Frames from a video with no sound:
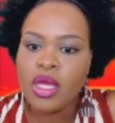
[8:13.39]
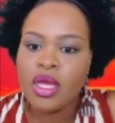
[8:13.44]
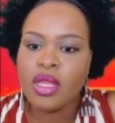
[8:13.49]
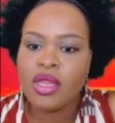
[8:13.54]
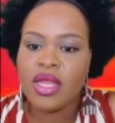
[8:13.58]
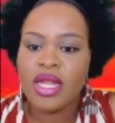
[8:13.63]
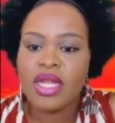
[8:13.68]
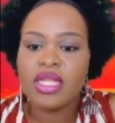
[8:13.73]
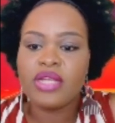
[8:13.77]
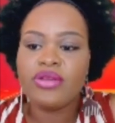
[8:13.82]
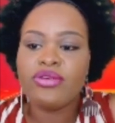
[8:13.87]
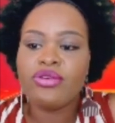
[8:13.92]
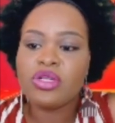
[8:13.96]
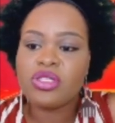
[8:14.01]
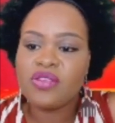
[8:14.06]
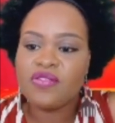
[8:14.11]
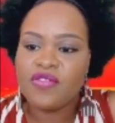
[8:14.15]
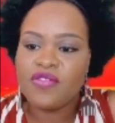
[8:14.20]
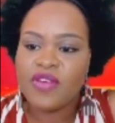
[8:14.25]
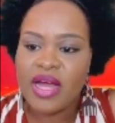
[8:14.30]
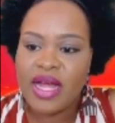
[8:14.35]
Then in the
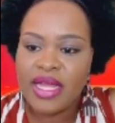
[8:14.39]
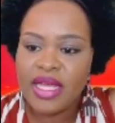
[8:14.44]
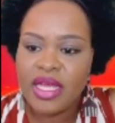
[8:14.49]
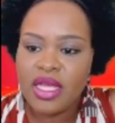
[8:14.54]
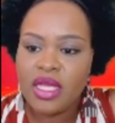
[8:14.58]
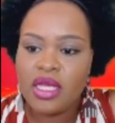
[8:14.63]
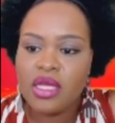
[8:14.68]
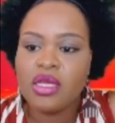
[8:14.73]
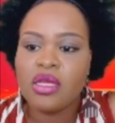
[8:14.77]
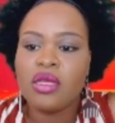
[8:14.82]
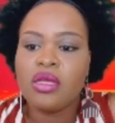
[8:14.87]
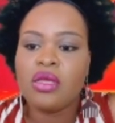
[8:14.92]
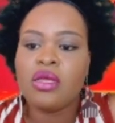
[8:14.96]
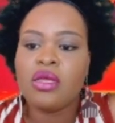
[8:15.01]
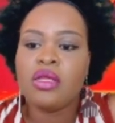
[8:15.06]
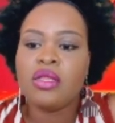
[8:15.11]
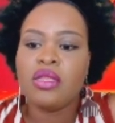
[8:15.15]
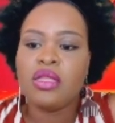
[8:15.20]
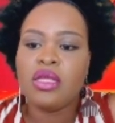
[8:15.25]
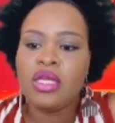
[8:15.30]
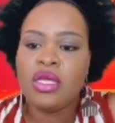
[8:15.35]
Roseau Valley,
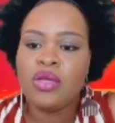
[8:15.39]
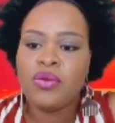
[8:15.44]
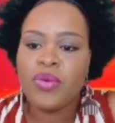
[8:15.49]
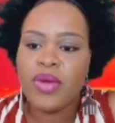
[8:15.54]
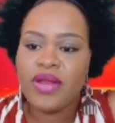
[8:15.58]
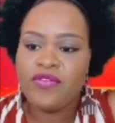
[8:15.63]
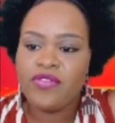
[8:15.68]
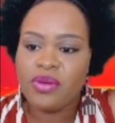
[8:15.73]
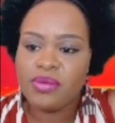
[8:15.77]
it went